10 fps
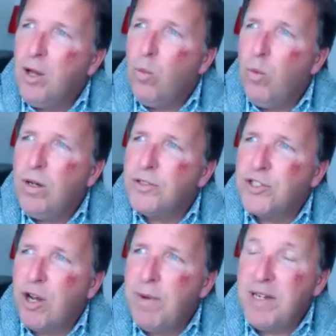well,
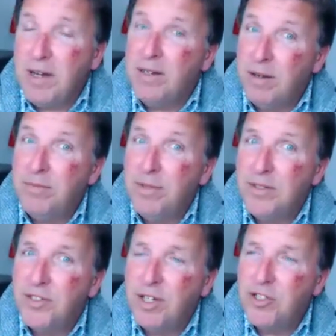so many
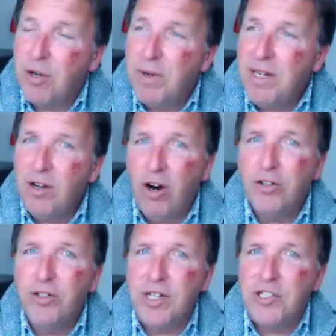so many
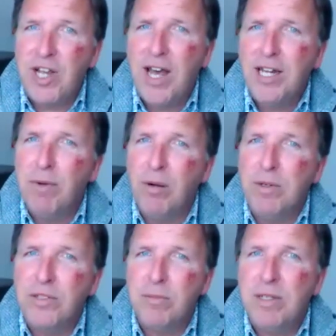oddly sad
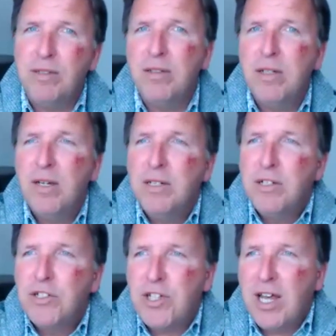moments. I mean, the
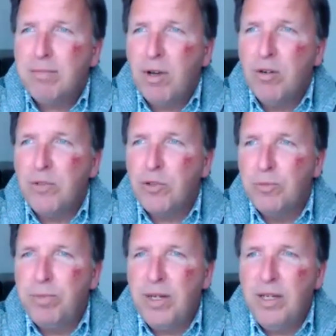sad moments would
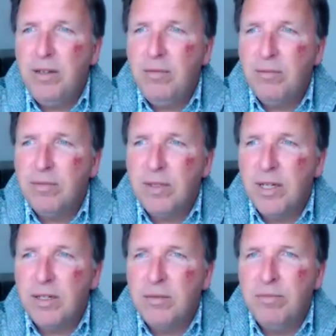be
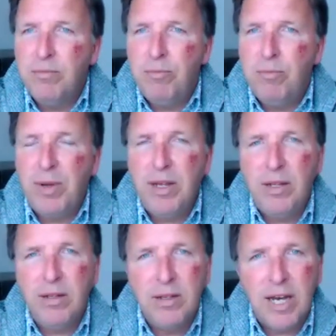uh,
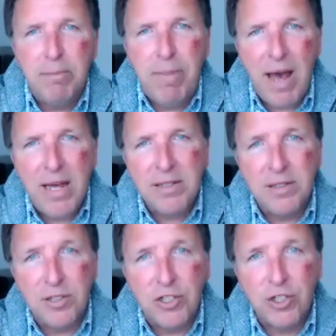being abandoned
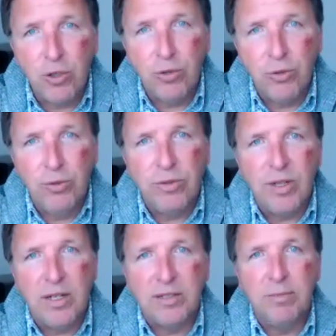at school,
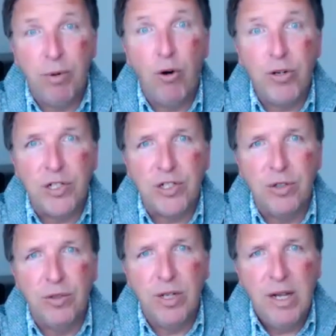at a boarding
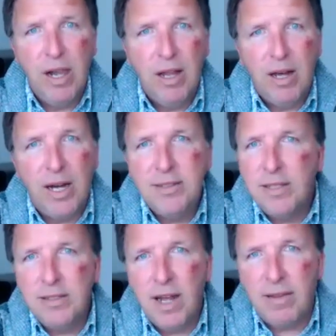school. I
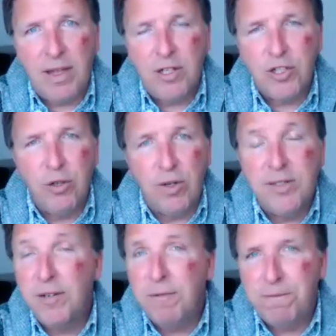didn't like that at all. I
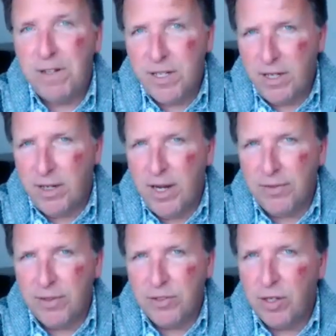didn't fit in
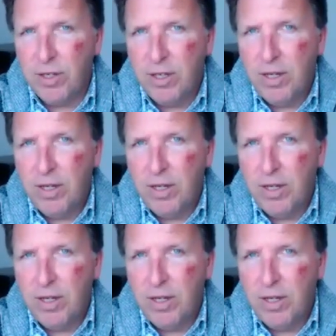either, so I,